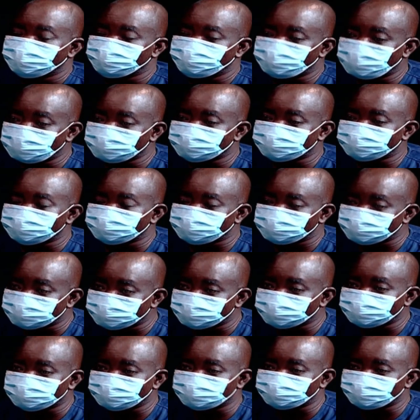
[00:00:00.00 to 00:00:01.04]
But this
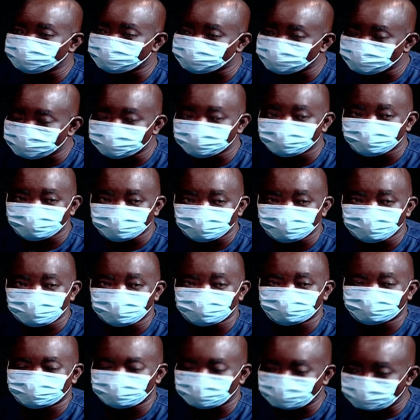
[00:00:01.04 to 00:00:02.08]
is a situation where we
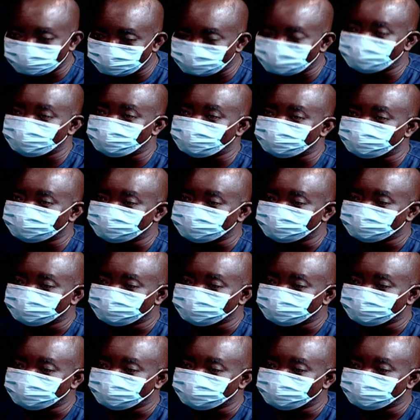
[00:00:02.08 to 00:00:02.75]
are talking about